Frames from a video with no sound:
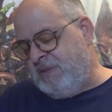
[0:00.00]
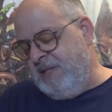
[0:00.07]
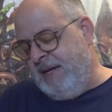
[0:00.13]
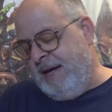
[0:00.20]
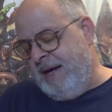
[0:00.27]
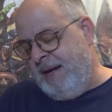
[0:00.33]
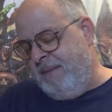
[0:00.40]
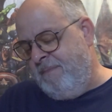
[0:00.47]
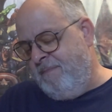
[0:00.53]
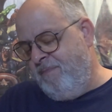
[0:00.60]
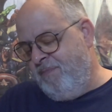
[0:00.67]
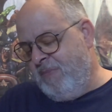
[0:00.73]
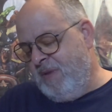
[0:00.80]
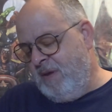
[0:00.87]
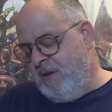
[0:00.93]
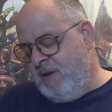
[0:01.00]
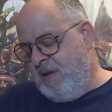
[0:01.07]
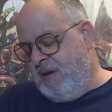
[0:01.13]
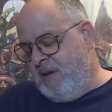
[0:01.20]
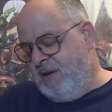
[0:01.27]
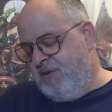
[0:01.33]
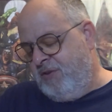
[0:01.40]

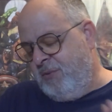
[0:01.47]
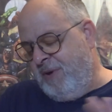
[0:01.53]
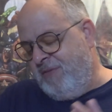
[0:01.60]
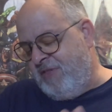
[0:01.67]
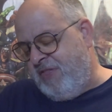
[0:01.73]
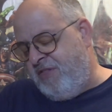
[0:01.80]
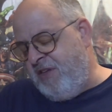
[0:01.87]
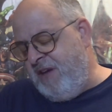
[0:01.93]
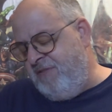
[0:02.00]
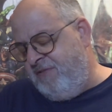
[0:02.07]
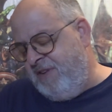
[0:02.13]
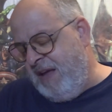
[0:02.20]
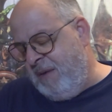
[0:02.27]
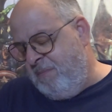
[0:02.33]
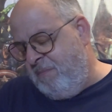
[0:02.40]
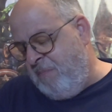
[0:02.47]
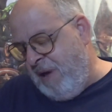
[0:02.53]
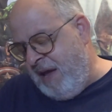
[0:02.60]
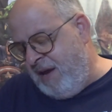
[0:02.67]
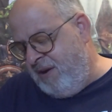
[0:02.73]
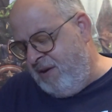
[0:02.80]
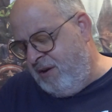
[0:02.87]
So we have a thief named
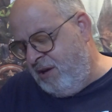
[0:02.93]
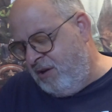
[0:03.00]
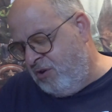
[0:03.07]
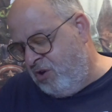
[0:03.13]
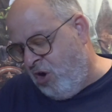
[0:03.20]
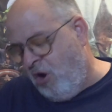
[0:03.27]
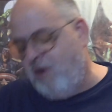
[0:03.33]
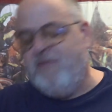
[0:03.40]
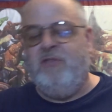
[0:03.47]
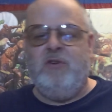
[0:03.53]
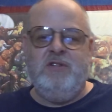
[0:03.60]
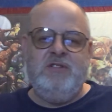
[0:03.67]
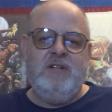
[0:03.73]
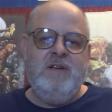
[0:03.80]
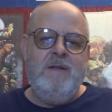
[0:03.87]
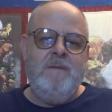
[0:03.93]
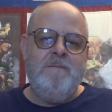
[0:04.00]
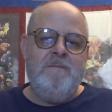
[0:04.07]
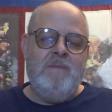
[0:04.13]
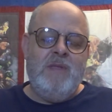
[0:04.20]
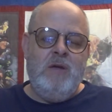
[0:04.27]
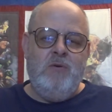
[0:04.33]
Ben Garvold,
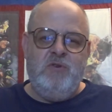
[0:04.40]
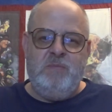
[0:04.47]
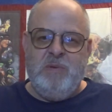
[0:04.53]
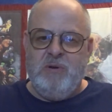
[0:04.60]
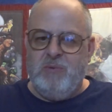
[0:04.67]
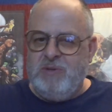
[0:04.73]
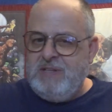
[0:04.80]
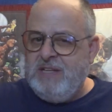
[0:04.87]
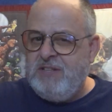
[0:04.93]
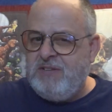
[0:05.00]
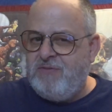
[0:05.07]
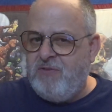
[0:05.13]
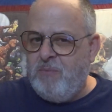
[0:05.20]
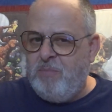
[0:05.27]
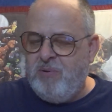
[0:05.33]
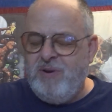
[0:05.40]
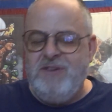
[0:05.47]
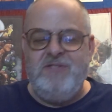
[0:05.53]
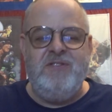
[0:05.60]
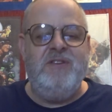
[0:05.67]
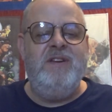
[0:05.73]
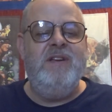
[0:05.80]
who's been released from
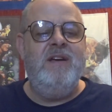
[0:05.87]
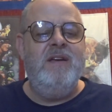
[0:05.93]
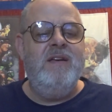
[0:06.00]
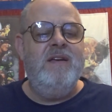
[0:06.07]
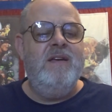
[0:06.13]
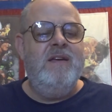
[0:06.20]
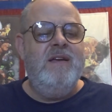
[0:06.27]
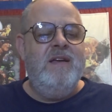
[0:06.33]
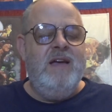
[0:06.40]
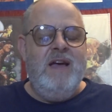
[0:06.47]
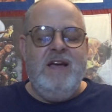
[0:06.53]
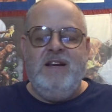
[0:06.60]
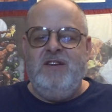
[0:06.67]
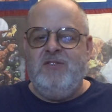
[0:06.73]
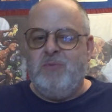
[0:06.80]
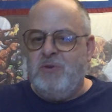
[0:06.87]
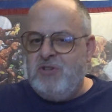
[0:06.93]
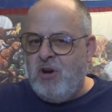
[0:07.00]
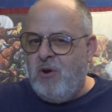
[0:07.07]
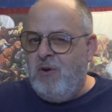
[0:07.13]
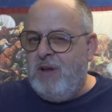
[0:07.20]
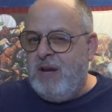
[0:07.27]
prison, and he's
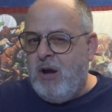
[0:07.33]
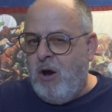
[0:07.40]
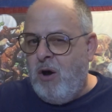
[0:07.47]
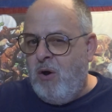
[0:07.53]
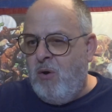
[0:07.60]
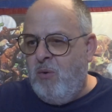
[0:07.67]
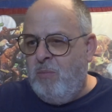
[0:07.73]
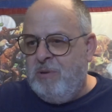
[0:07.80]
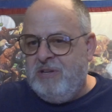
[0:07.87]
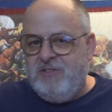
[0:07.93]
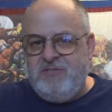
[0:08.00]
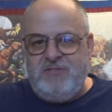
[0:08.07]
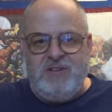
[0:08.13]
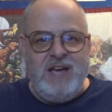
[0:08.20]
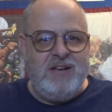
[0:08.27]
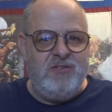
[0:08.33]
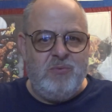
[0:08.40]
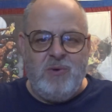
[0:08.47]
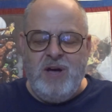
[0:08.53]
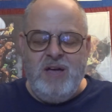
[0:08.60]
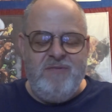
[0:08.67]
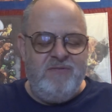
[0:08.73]
returning home, but his
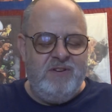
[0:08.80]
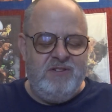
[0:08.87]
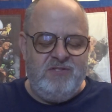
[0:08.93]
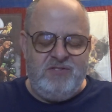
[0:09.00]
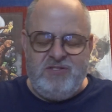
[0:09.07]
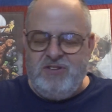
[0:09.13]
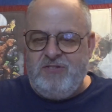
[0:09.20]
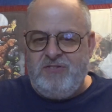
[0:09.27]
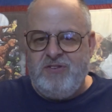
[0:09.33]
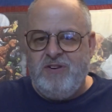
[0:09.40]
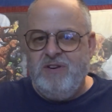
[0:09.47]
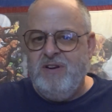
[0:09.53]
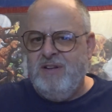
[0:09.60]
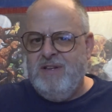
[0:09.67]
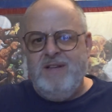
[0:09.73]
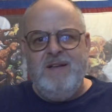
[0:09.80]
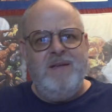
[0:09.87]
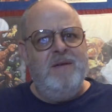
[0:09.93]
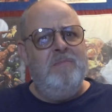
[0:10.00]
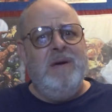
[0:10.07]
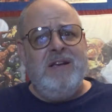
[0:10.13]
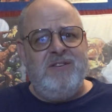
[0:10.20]
ex-wife and his sister,
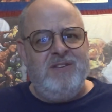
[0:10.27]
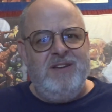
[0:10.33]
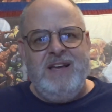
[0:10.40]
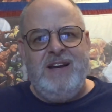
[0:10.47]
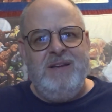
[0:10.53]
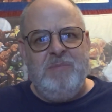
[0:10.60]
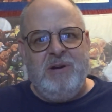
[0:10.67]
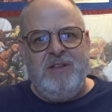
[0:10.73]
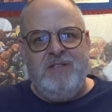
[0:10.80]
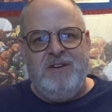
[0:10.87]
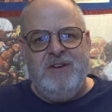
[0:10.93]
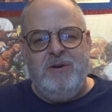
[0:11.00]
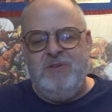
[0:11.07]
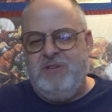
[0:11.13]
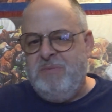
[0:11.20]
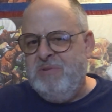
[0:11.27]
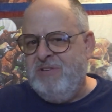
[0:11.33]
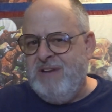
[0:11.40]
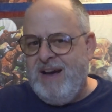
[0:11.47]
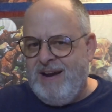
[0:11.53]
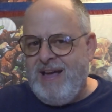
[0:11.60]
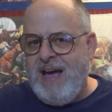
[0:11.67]
basically anybody that knows him, is
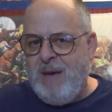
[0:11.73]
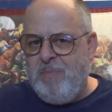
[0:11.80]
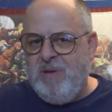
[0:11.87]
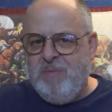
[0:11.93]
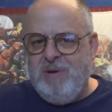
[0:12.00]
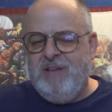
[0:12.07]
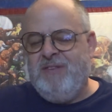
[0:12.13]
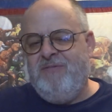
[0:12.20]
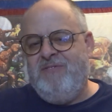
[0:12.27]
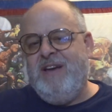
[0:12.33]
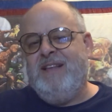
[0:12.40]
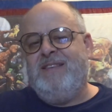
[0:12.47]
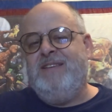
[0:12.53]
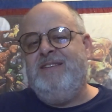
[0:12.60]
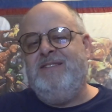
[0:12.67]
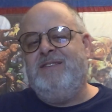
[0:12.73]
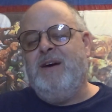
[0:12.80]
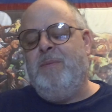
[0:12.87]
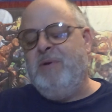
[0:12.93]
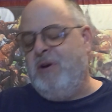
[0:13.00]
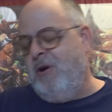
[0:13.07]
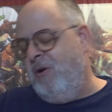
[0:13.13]
not happy about the fact that he's
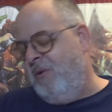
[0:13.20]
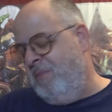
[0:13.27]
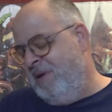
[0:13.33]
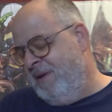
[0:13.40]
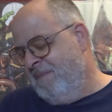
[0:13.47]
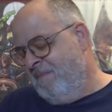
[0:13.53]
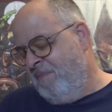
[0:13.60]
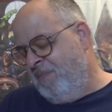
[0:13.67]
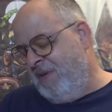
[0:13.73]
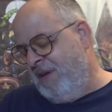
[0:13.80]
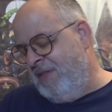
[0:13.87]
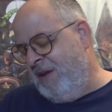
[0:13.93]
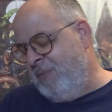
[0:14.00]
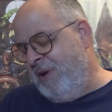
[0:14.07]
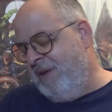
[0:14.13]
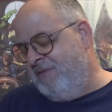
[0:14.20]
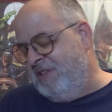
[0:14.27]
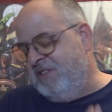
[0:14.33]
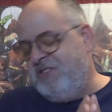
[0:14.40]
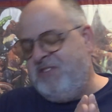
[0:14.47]
coming home. And then we have